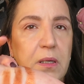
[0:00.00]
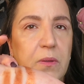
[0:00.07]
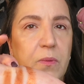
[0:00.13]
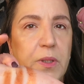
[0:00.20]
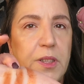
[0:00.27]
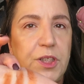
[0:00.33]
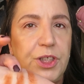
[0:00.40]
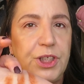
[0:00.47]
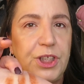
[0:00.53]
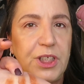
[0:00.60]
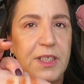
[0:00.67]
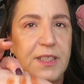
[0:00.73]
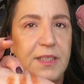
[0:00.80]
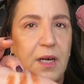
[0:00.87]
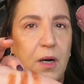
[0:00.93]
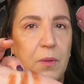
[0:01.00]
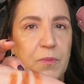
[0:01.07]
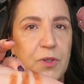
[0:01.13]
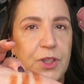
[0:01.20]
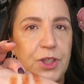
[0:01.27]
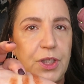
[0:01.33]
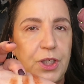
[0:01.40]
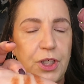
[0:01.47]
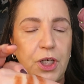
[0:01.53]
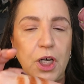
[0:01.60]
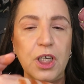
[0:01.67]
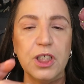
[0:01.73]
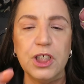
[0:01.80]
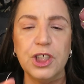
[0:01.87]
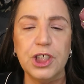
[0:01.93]
which is almost a
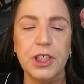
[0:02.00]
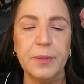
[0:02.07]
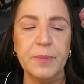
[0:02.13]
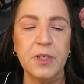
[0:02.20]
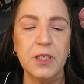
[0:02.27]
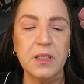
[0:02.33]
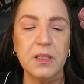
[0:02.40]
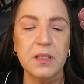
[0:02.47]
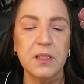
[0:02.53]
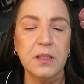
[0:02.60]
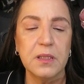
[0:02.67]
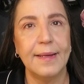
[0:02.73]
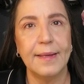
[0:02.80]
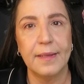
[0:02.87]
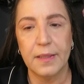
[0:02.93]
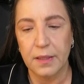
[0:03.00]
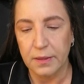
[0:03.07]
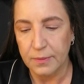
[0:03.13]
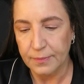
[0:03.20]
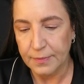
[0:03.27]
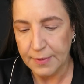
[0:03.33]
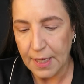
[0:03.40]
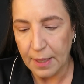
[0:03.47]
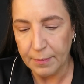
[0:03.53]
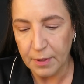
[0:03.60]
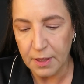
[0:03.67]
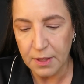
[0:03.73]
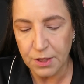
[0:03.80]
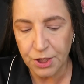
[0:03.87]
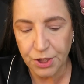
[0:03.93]
non-shimmer. I don't know. I'm
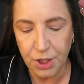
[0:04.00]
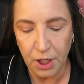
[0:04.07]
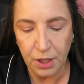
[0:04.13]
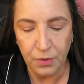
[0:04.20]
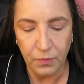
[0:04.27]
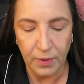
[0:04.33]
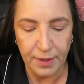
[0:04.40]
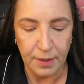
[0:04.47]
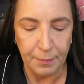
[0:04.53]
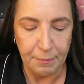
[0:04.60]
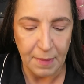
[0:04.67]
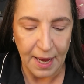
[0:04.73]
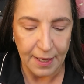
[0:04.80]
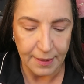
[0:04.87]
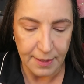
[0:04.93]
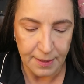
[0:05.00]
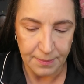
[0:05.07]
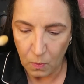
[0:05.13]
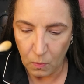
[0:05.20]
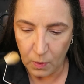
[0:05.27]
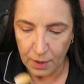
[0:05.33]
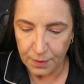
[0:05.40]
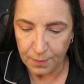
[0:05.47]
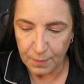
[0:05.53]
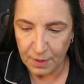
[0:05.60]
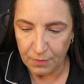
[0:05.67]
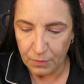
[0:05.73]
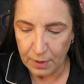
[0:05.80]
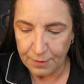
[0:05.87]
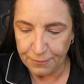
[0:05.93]
going to start with the matte with my
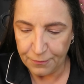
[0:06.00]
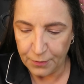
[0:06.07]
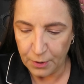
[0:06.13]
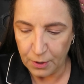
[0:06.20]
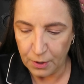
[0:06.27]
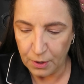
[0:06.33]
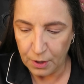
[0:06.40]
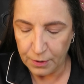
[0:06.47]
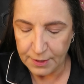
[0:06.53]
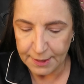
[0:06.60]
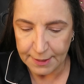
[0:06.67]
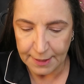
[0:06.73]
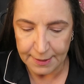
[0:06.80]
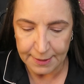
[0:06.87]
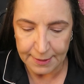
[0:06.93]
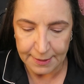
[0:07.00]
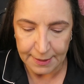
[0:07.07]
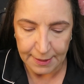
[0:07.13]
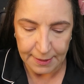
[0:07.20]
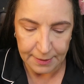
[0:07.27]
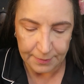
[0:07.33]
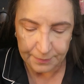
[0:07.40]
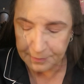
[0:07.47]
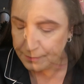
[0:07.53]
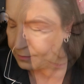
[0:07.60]
Refer 16.